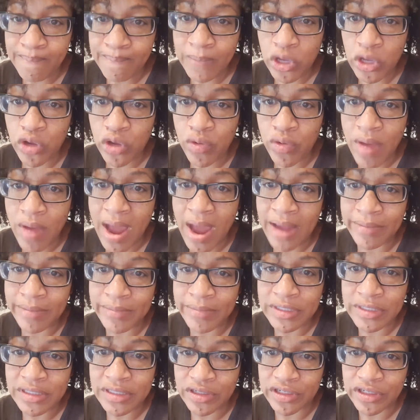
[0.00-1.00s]
You're right,
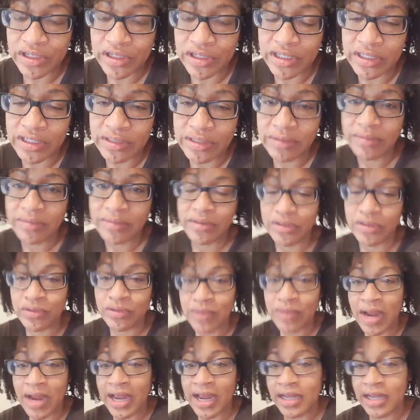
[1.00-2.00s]
Mr. Good. You're
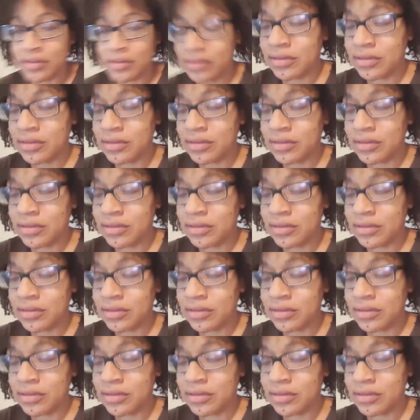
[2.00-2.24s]
right.